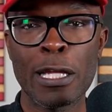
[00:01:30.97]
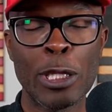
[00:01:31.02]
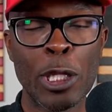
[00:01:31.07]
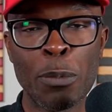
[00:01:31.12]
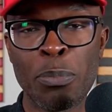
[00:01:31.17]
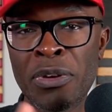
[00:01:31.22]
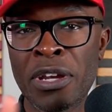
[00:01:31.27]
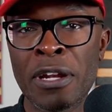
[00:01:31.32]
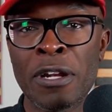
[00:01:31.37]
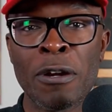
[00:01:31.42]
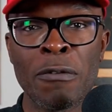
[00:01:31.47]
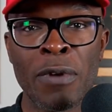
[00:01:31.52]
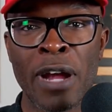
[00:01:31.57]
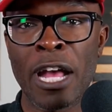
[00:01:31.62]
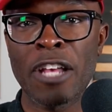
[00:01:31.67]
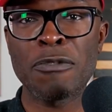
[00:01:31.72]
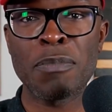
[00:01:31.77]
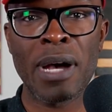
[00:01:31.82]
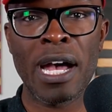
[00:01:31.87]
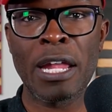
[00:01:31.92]
They're being
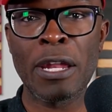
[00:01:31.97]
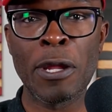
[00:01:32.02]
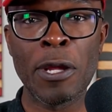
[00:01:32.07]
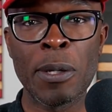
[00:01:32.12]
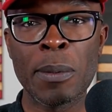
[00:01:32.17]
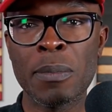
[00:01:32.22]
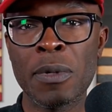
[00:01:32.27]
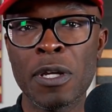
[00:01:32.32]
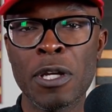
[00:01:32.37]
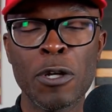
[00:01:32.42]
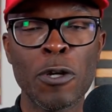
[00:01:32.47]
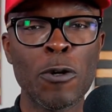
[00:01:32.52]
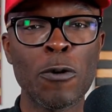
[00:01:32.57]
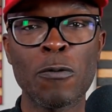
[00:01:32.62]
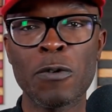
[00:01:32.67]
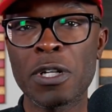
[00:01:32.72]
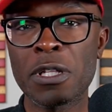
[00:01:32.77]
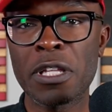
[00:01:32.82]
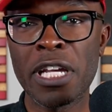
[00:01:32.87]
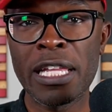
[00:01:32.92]
harassed by them
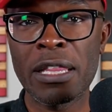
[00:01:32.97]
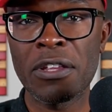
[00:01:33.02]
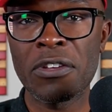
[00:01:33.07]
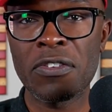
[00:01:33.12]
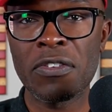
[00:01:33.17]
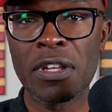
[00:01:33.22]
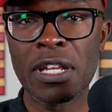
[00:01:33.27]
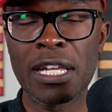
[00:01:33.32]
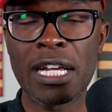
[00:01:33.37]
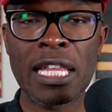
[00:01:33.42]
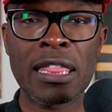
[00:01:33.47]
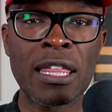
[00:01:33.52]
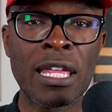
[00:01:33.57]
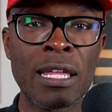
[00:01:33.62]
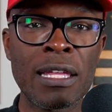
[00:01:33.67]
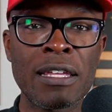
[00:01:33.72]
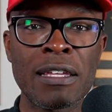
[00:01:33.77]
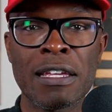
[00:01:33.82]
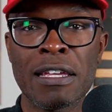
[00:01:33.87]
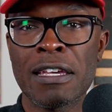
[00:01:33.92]
relentlessly. I
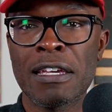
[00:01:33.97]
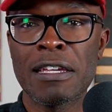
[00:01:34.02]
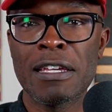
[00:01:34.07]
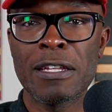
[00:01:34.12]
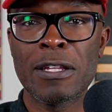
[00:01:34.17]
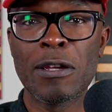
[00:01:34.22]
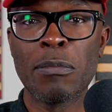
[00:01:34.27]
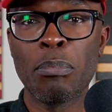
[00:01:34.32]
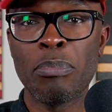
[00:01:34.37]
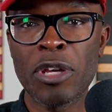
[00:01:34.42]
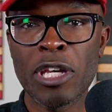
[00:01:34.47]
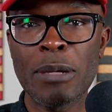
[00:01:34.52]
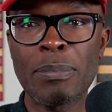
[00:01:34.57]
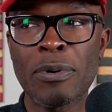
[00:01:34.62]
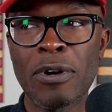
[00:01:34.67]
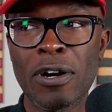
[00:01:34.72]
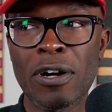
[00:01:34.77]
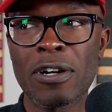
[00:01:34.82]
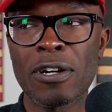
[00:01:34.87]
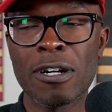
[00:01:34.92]
think the big
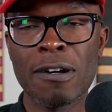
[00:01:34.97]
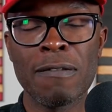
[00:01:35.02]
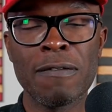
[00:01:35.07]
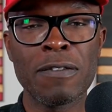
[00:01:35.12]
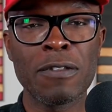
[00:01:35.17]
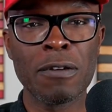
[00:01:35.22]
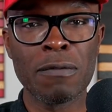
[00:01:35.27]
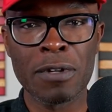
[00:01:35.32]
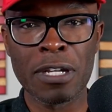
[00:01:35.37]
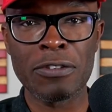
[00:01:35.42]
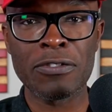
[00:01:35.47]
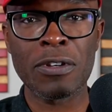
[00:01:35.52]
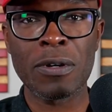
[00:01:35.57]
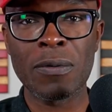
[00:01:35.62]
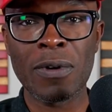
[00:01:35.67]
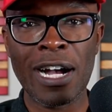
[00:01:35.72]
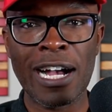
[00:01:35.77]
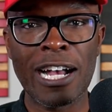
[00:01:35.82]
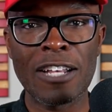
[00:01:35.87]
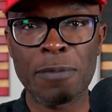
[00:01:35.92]
part of the reason
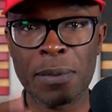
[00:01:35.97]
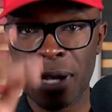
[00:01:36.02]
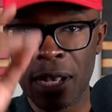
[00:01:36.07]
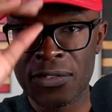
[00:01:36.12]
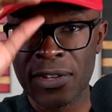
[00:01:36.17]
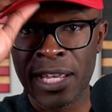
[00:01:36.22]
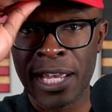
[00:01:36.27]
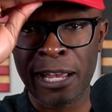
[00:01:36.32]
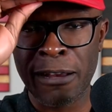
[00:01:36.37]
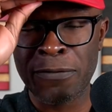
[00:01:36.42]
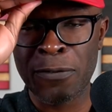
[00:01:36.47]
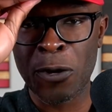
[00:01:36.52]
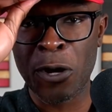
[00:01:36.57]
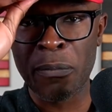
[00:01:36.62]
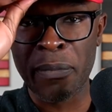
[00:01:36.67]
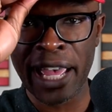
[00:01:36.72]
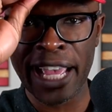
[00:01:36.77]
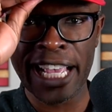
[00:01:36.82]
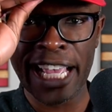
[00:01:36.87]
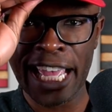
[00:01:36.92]
why is because they have on
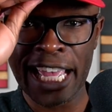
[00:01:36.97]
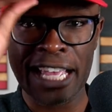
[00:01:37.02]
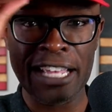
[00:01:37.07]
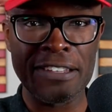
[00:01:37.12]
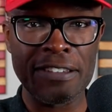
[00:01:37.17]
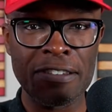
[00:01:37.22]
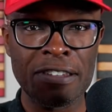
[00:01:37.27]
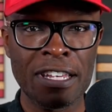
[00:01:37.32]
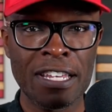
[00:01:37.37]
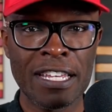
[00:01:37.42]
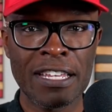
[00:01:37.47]
MAGA hats.